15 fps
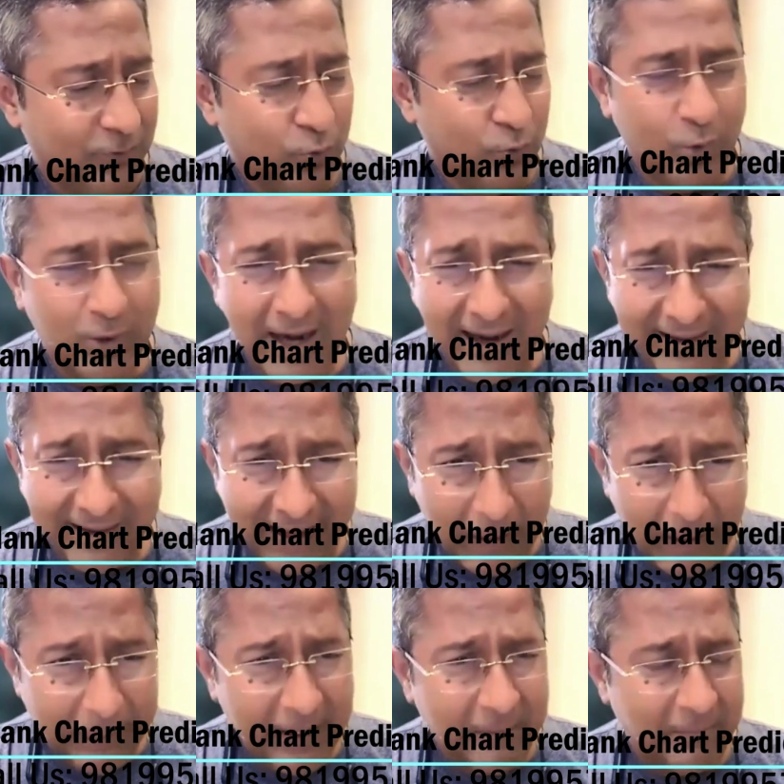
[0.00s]
you can't
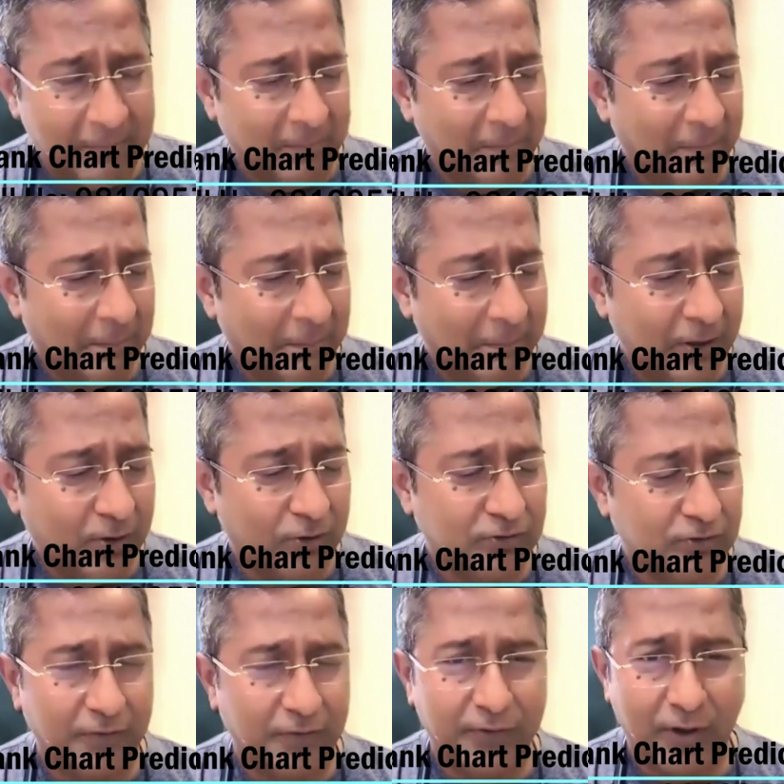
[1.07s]
help him
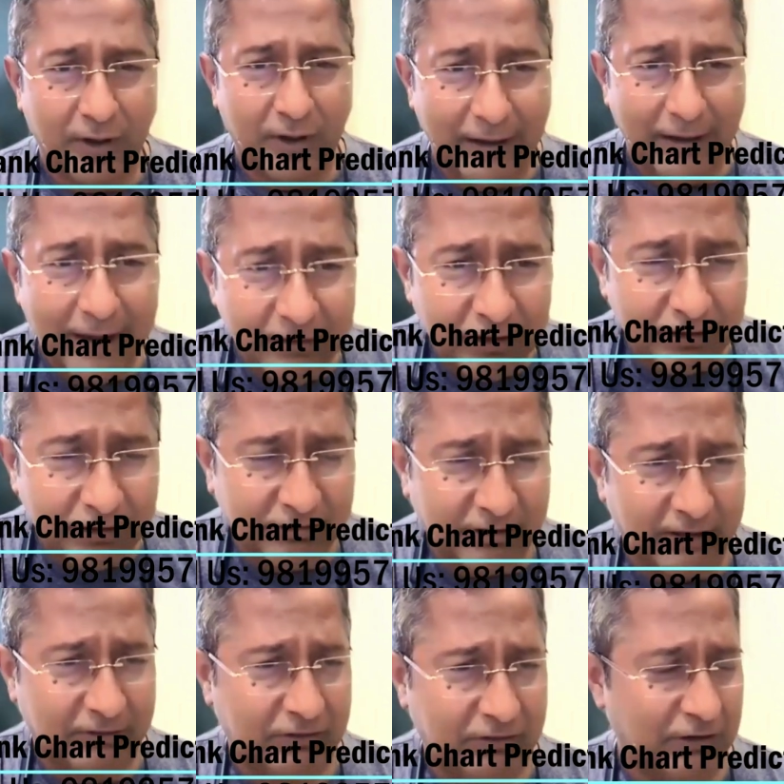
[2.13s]
because of your religious
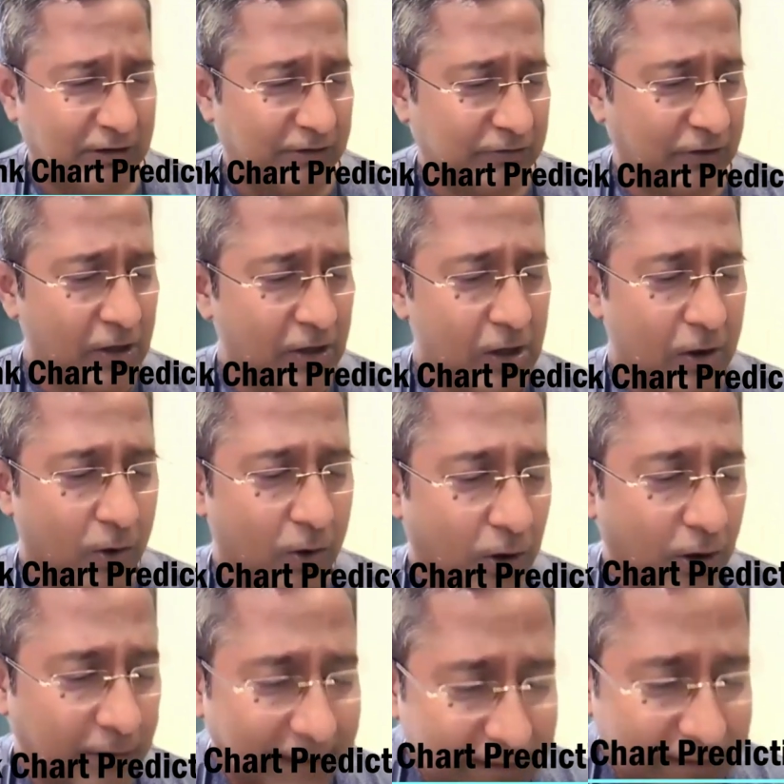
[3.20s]
strictures
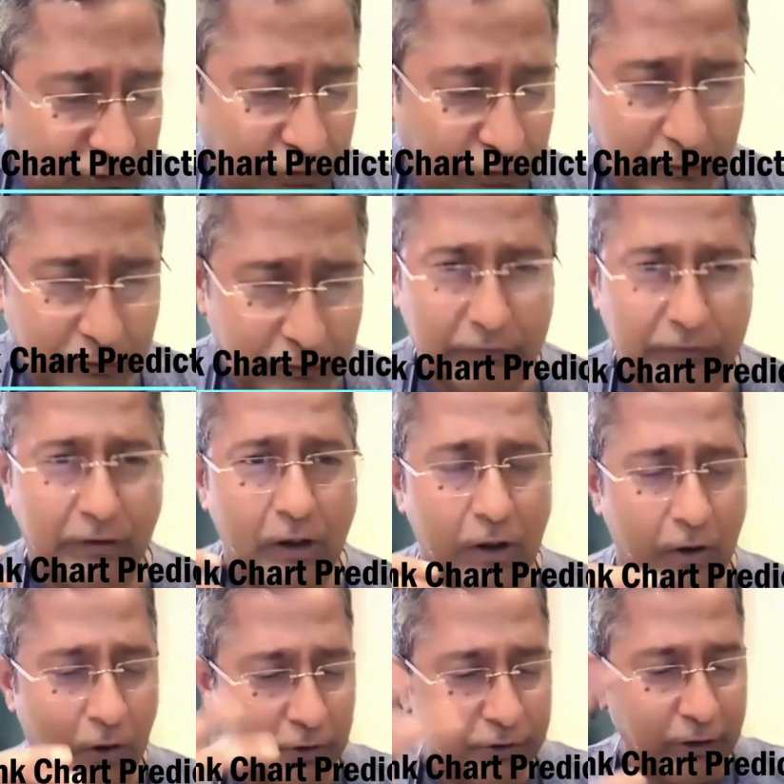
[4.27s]
or rituals
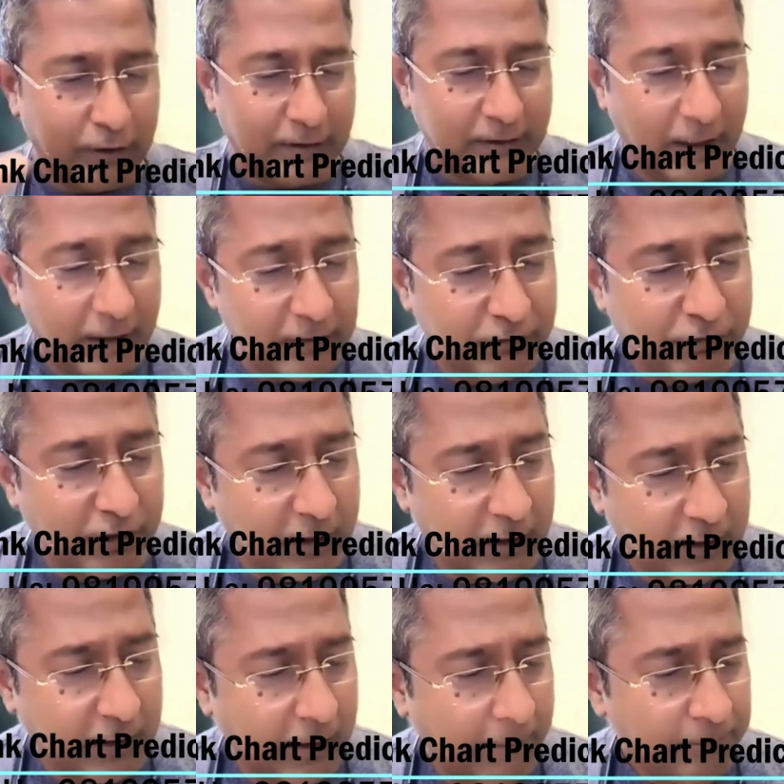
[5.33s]
or your
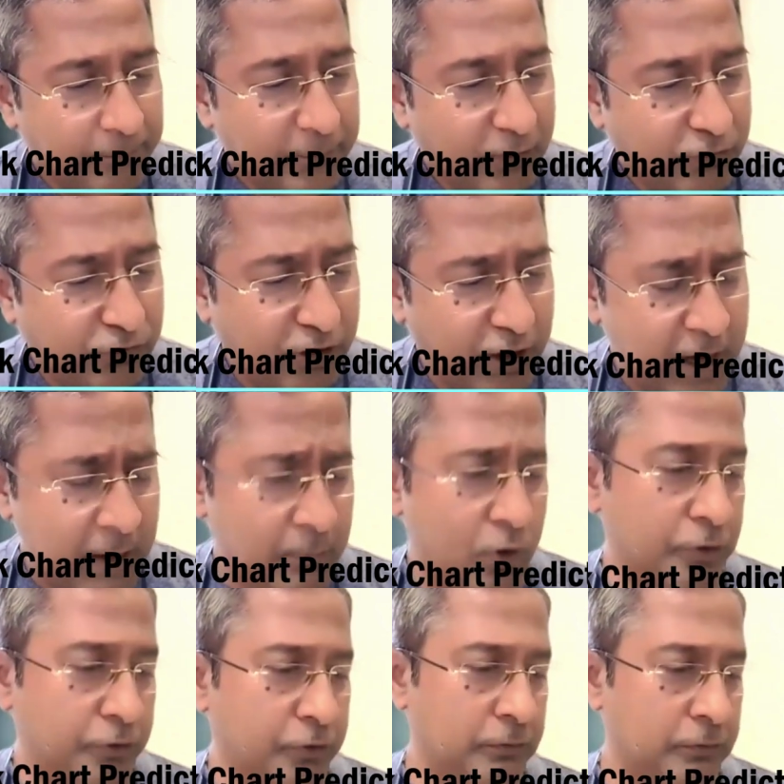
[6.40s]
culture. Shame
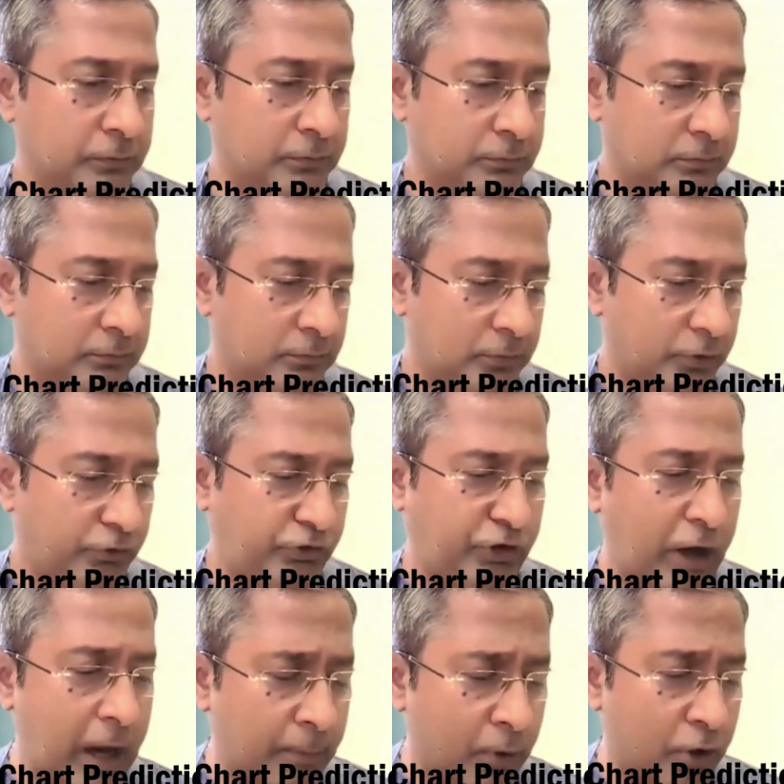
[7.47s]
on you.
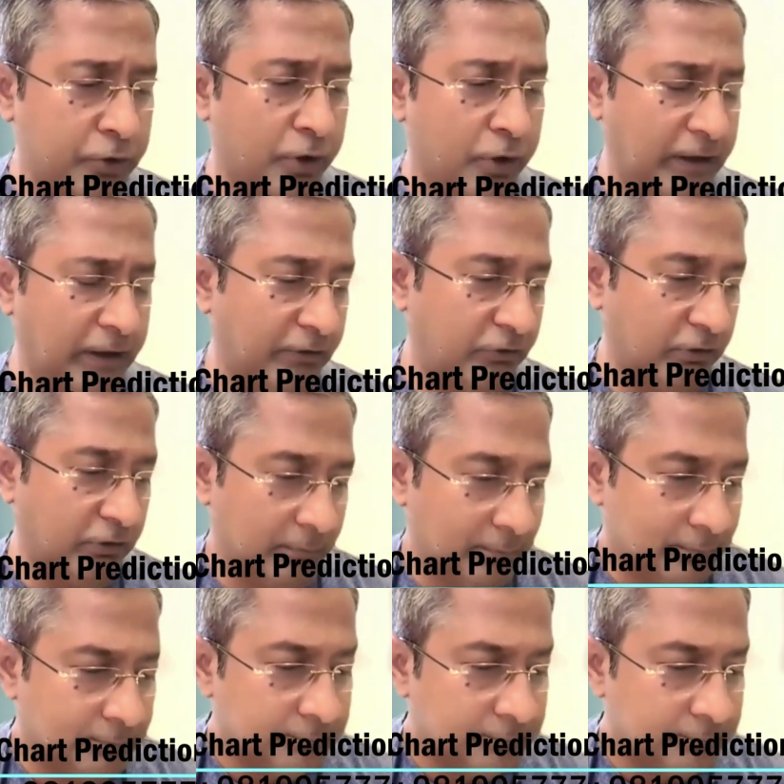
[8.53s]
Shame on your religion.